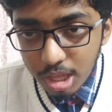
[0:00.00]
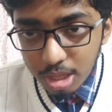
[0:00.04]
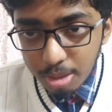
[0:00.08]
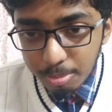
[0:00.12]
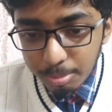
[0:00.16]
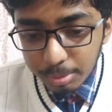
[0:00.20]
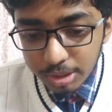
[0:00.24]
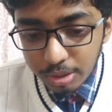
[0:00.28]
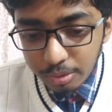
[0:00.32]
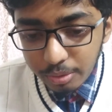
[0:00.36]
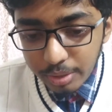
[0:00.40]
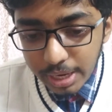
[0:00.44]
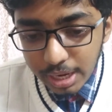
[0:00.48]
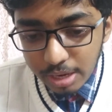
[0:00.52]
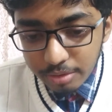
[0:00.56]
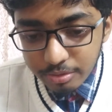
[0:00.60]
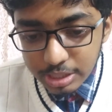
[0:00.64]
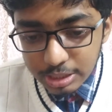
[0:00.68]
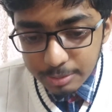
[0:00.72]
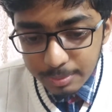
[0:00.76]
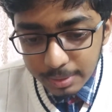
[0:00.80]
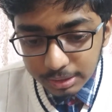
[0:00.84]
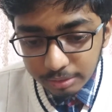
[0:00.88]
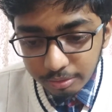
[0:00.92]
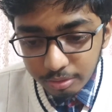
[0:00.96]
but the rate of the
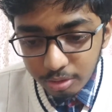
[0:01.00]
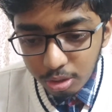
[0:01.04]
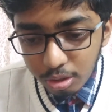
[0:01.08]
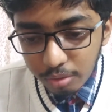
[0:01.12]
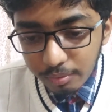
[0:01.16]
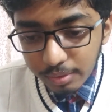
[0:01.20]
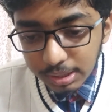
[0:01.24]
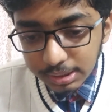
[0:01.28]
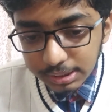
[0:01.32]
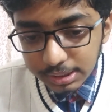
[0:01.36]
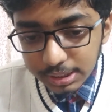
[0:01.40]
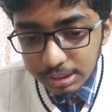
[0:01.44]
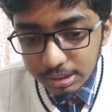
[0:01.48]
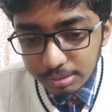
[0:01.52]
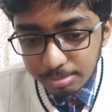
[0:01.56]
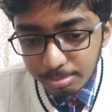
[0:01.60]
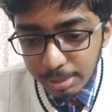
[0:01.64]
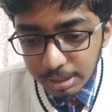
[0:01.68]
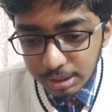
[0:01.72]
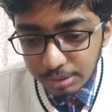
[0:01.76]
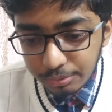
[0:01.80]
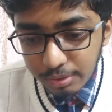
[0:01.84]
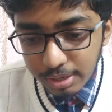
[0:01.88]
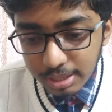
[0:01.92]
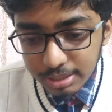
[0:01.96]
expansion of the universe is
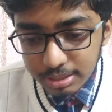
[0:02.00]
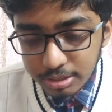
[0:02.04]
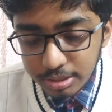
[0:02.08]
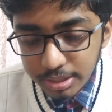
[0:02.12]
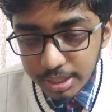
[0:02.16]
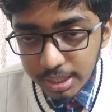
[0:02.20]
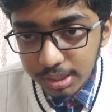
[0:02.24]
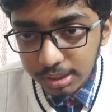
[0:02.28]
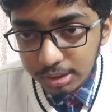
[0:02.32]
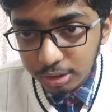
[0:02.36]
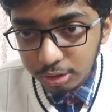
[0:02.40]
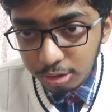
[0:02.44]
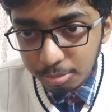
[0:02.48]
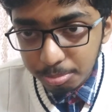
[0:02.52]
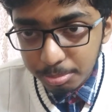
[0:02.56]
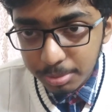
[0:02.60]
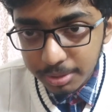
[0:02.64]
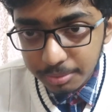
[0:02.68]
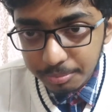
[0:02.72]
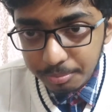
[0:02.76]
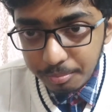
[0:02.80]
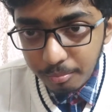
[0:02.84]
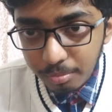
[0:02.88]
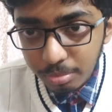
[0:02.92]
much faster than it should be.